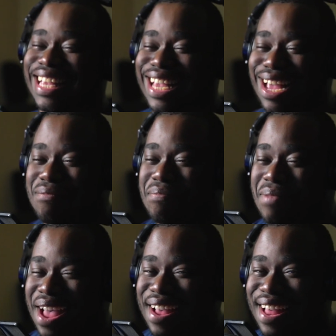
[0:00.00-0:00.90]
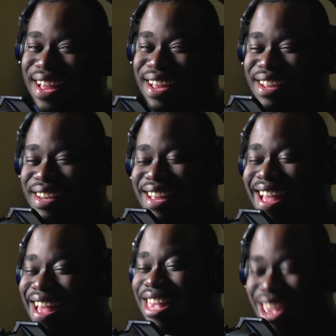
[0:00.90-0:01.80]
Man,
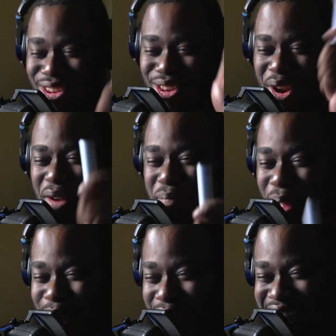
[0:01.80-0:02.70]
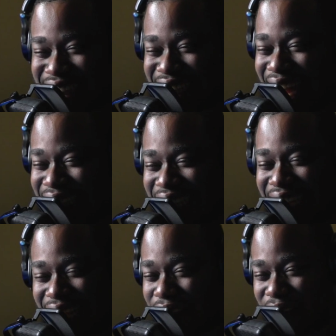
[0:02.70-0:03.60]
you know about Casey Anthony,
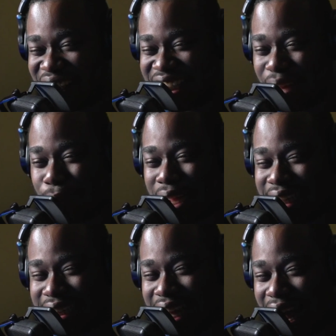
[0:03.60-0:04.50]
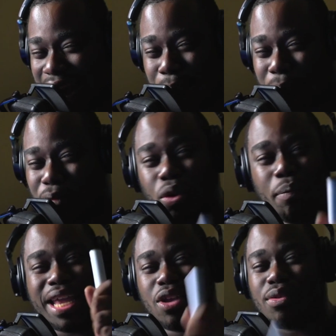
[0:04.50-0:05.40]
and you said, why did that happen? What make
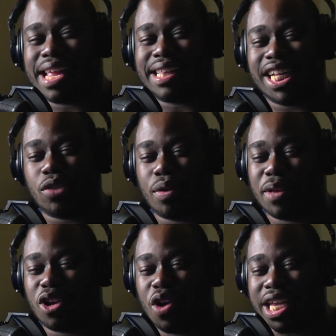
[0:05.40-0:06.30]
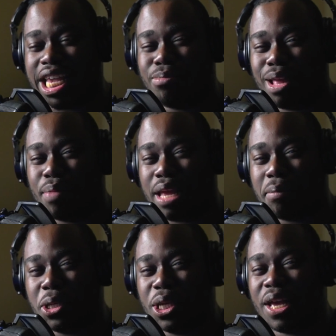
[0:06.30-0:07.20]
you think these women gonna keep the
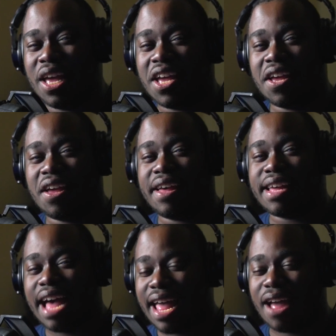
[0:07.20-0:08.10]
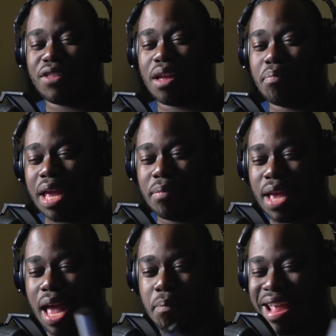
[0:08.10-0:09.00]
baby? I have the baby, I
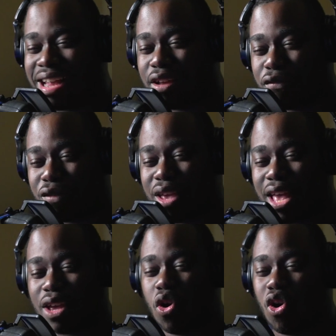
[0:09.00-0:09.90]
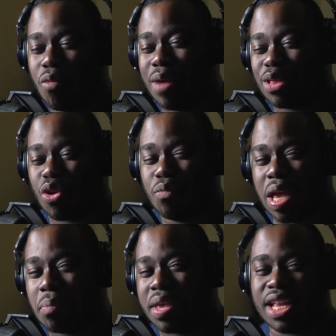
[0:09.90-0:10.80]
pay the fee, I go home, I throw
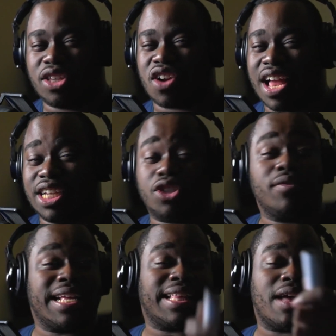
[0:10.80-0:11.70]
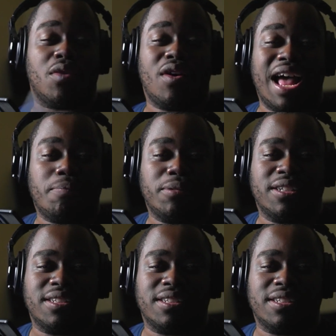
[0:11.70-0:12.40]
baby in trash. You think that won't happen?